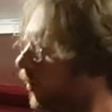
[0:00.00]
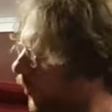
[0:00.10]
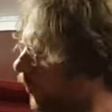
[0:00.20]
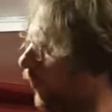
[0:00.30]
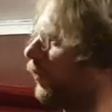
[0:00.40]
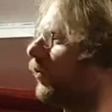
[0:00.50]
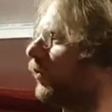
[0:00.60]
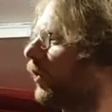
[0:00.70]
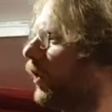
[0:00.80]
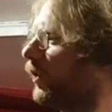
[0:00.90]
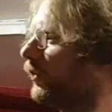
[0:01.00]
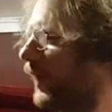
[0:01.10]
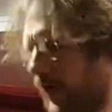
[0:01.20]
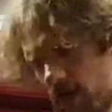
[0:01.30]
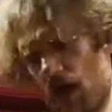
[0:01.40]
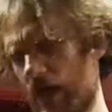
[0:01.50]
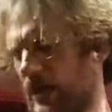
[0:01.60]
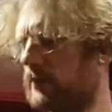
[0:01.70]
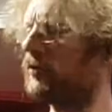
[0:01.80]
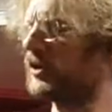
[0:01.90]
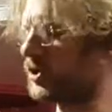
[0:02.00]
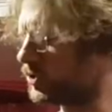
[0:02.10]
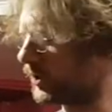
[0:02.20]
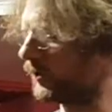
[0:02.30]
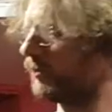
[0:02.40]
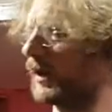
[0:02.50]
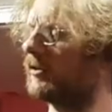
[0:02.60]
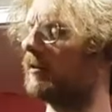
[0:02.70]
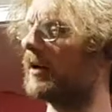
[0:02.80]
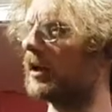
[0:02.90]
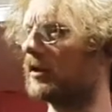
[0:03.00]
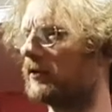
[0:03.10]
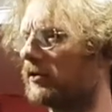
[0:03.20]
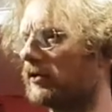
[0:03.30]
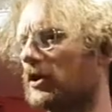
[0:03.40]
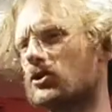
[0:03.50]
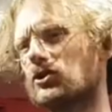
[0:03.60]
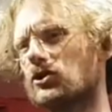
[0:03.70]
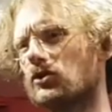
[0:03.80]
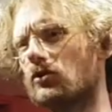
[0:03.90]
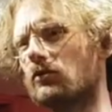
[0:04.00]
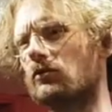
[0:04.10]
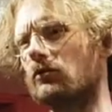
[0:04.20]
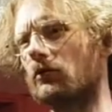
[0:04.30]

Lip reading: all that anybody should expect a man of his station to do,